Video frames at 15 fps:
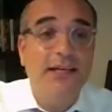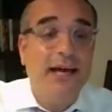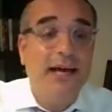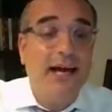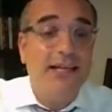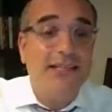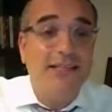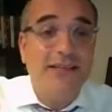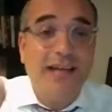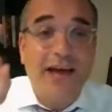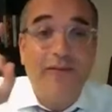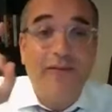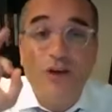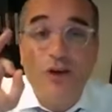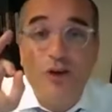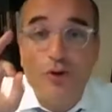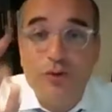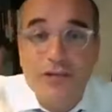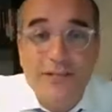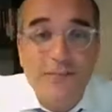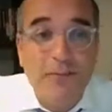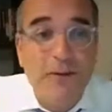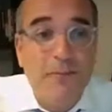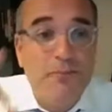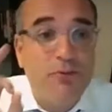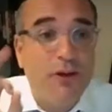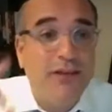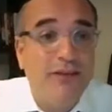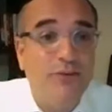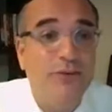I said, look, I have a crispy
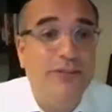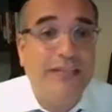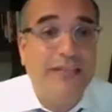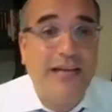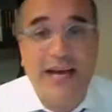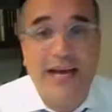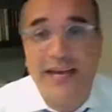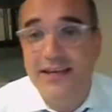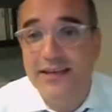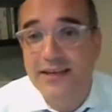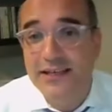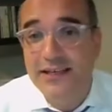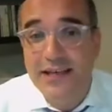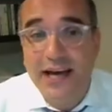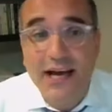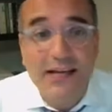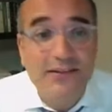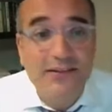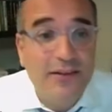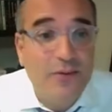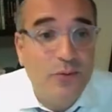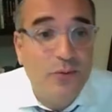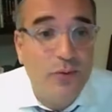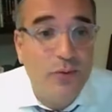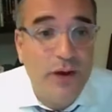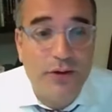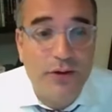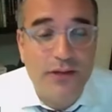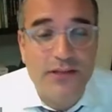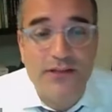brand new tie. I didn't wear
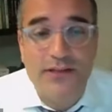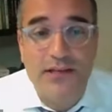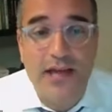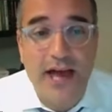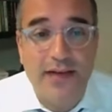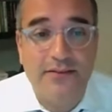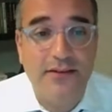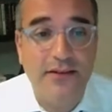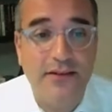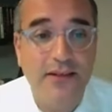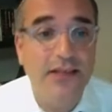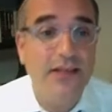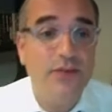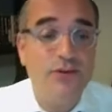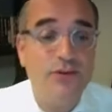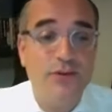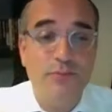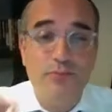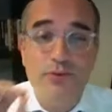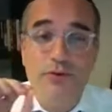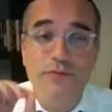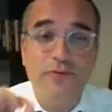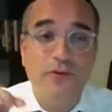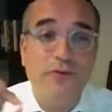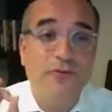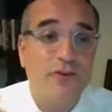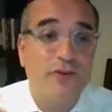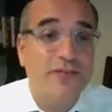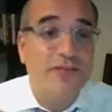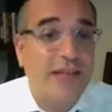it yet. It was a beautiful
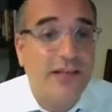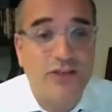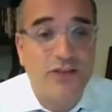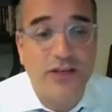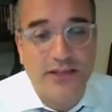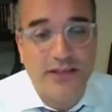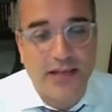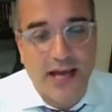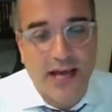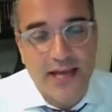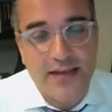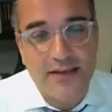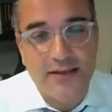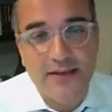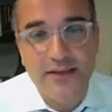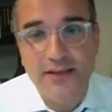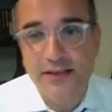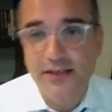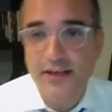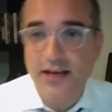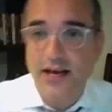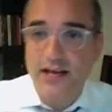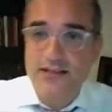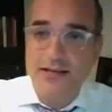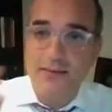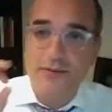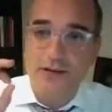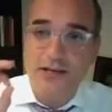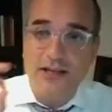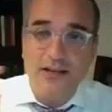Versace tie. I said, I'm
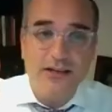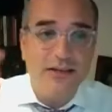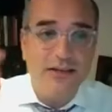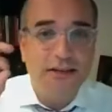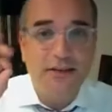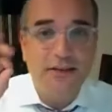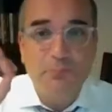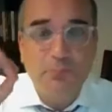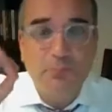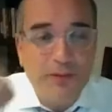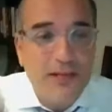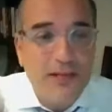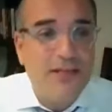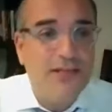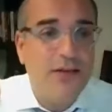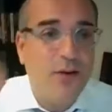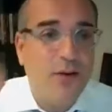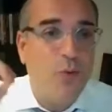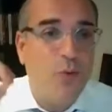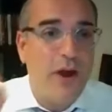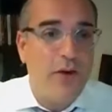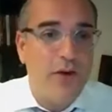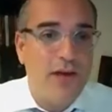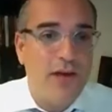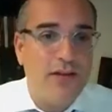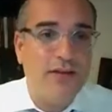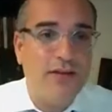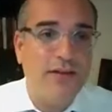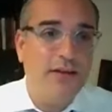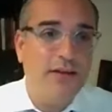going to please wear it
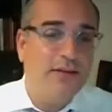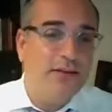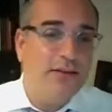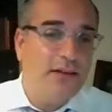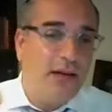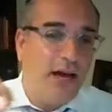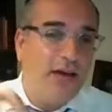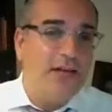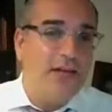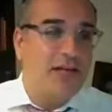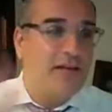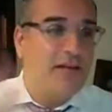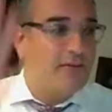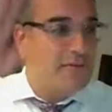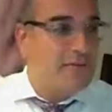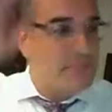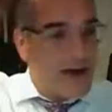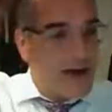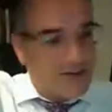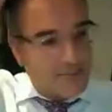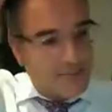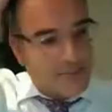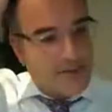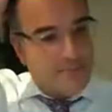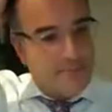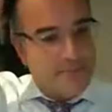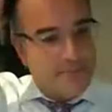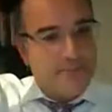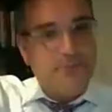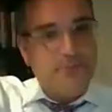and then give it back to me.
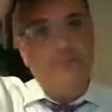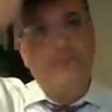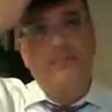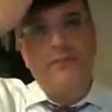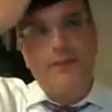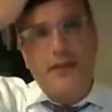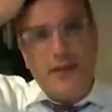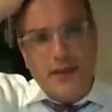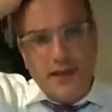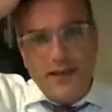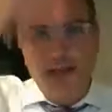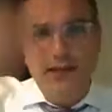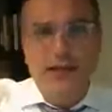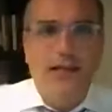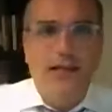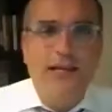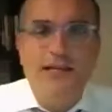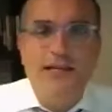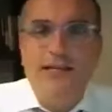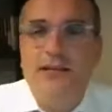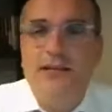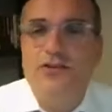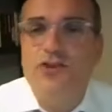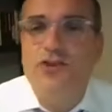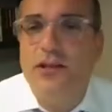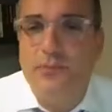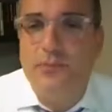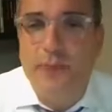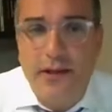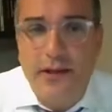Ladies and
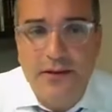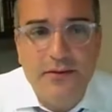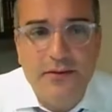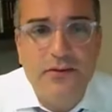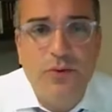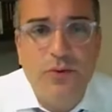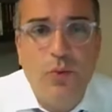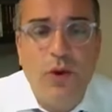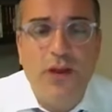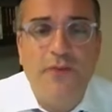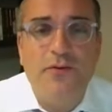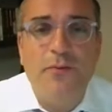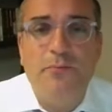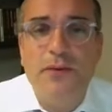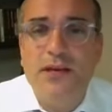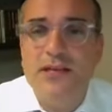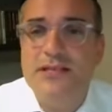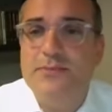gentlemen, one of the biggest